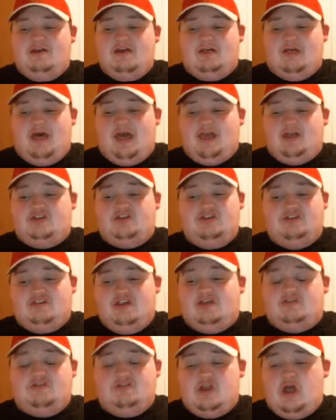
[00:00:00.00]
Like, she
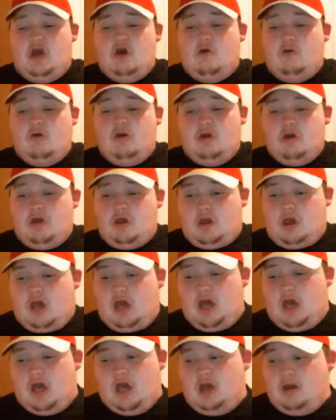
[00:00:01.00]
says no.
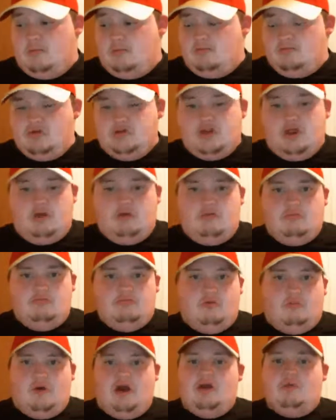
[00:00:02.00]
The
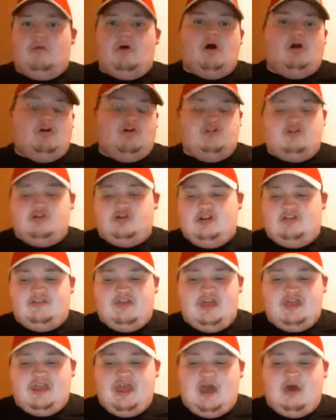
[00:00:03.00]
White Walkers are going to
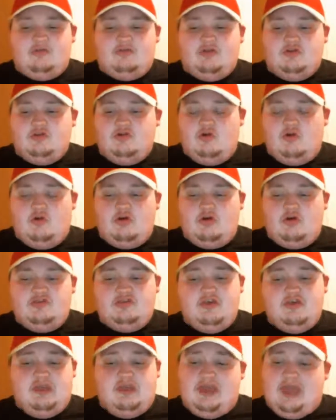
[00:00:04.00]
take out the North,